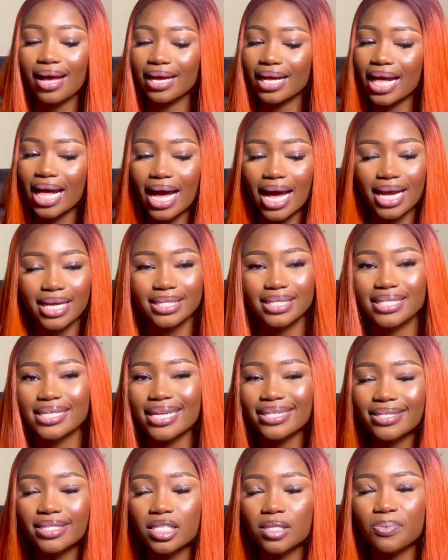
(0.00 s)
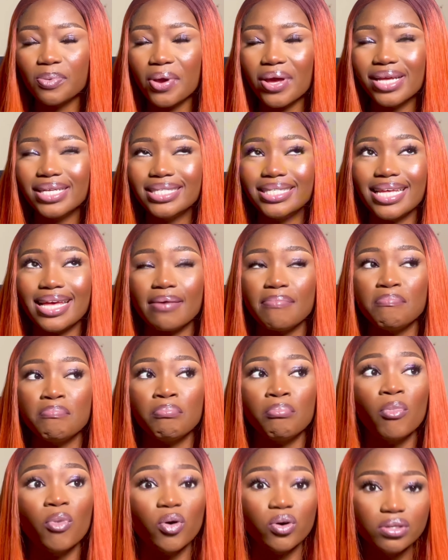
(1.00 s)
Guys, setting spray is a
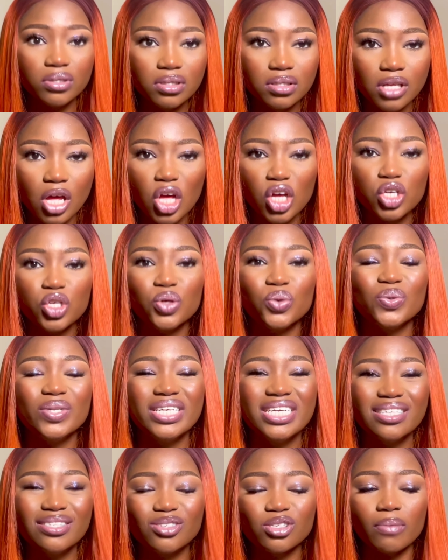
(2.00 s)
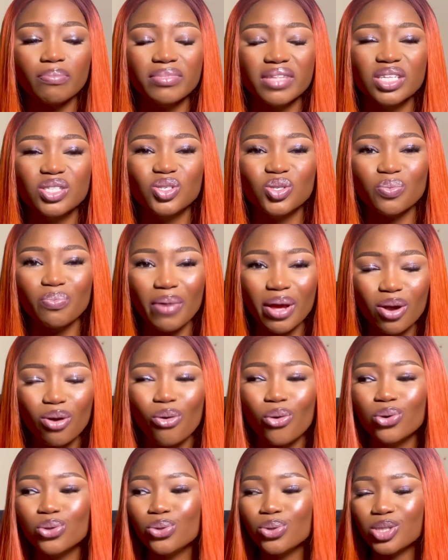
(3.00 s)
must. You need something to make
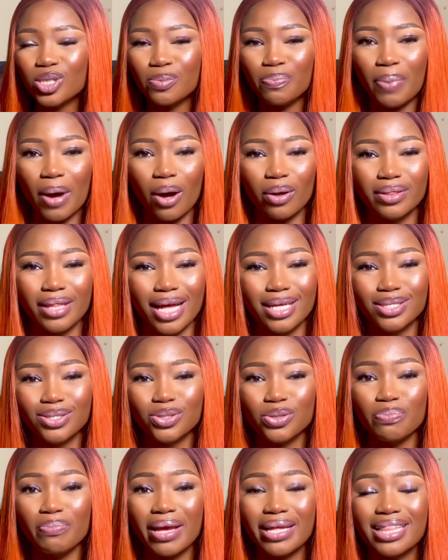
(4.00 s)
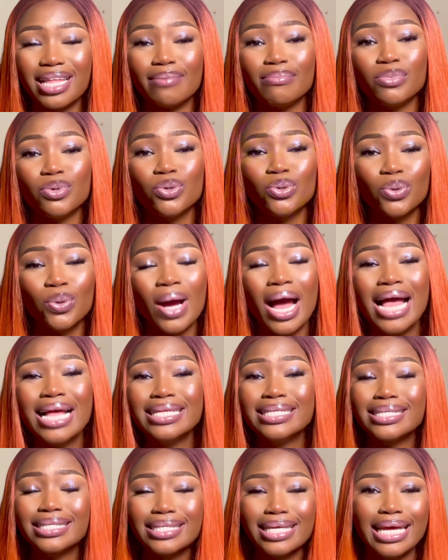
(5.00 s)
all those powders, to make them look
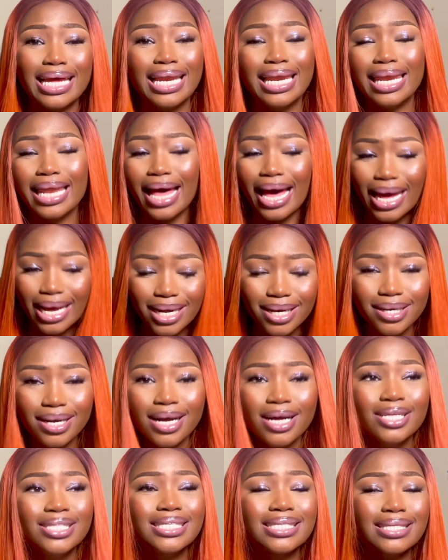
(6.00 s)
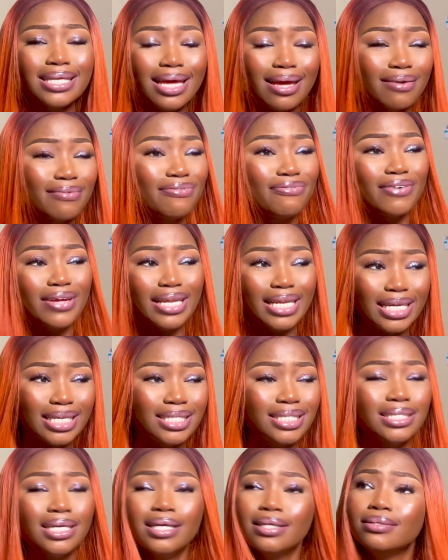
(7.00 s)
skin like, skin
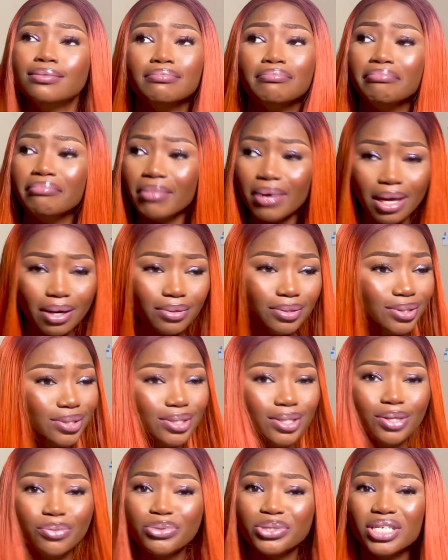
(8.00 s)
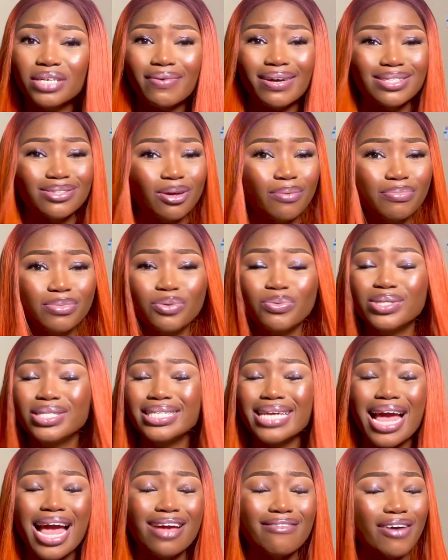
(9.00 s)
finish, melt,
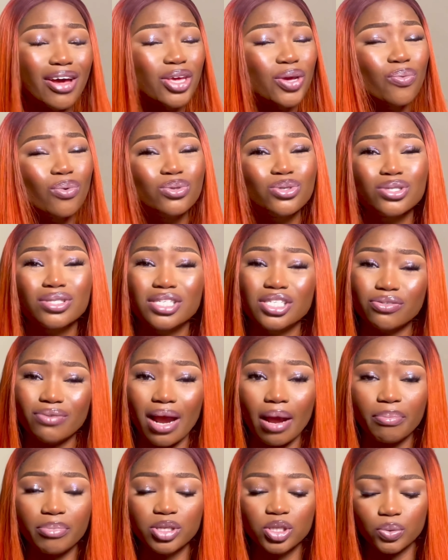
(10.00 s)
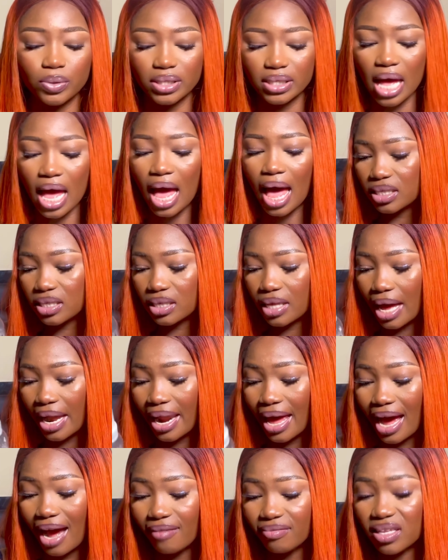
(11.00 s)
whichever you want to describe it with. And
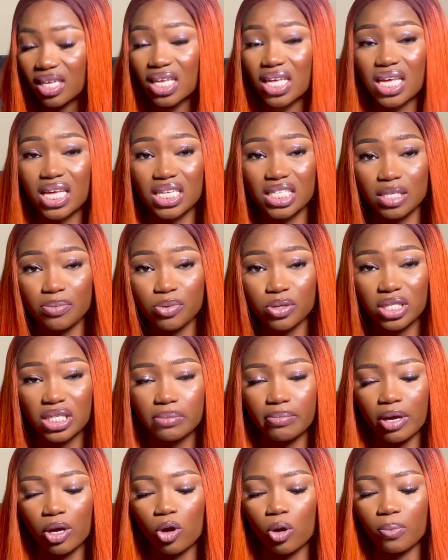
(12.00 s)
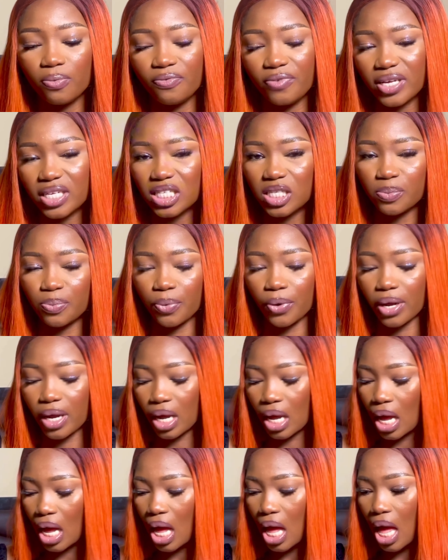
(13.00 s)
I have the Kiss Beauty Makeup Fix
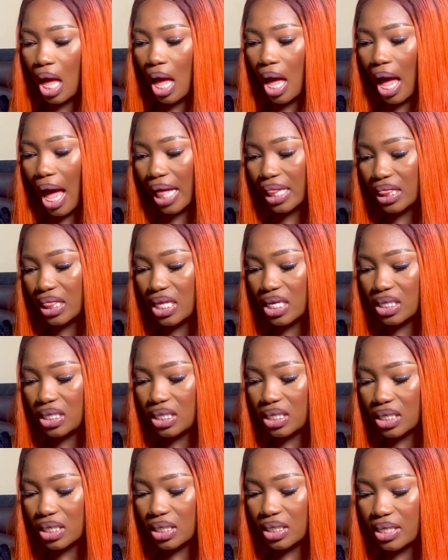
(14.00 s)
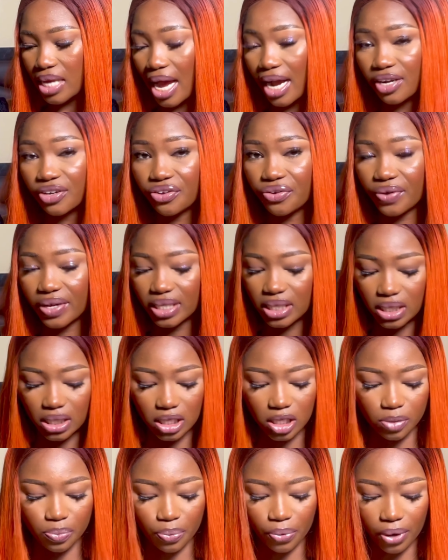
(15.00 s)
Spray, and this is their green tea
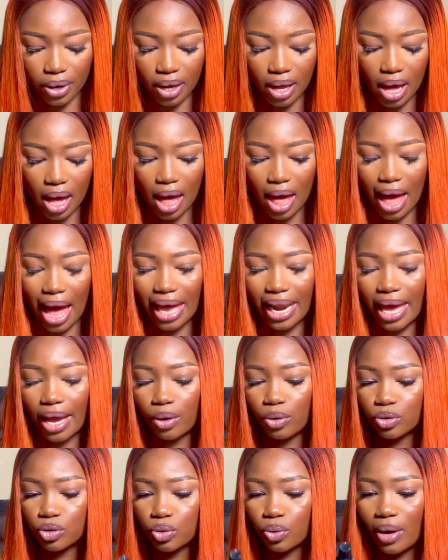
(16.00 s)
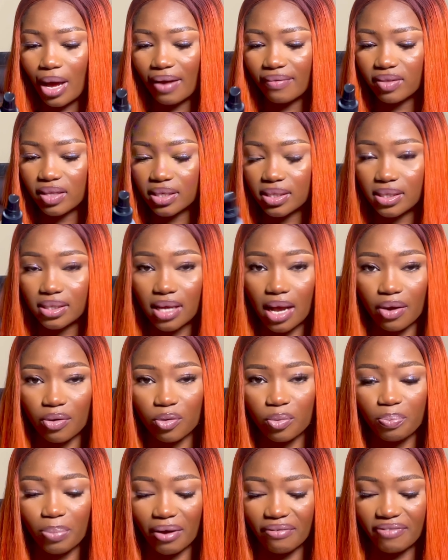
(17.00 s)
spray. And I also have the
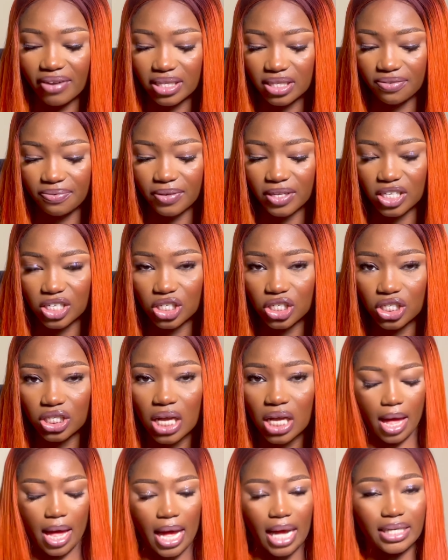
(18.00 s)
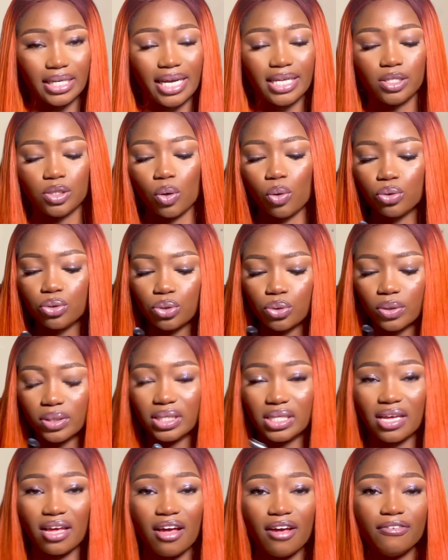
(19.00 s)
Zaron Perfect Finish, and there is also
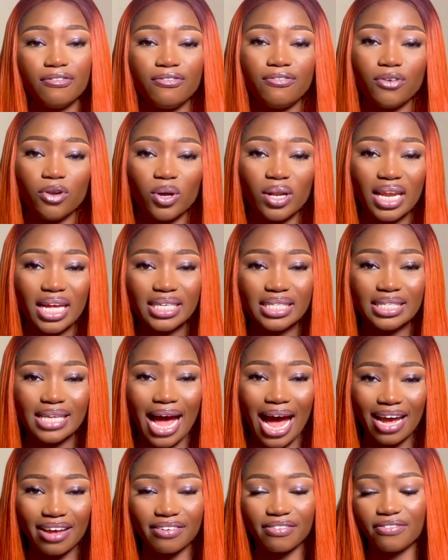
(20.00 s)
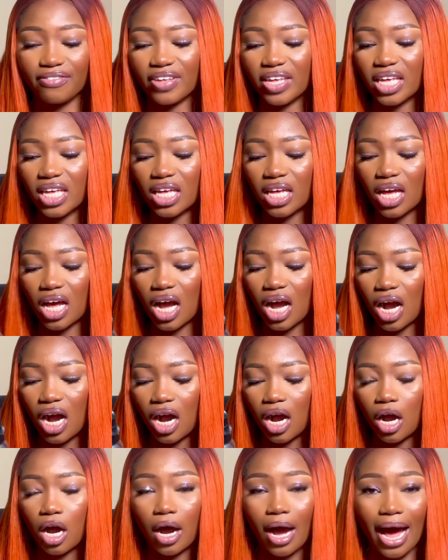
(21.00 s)
the Flawless IV
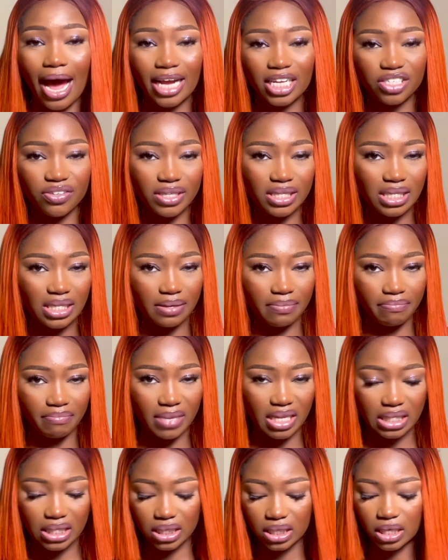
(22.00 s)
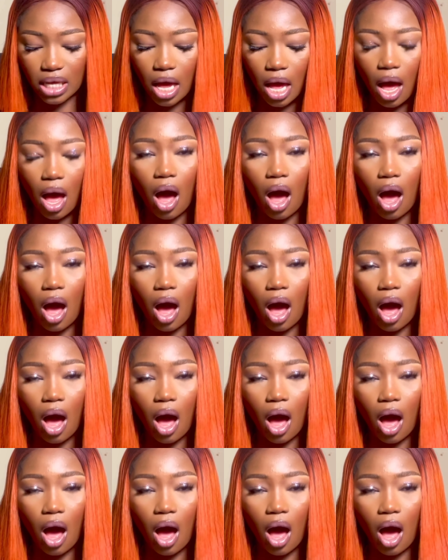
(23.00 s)
Hydrating Mist.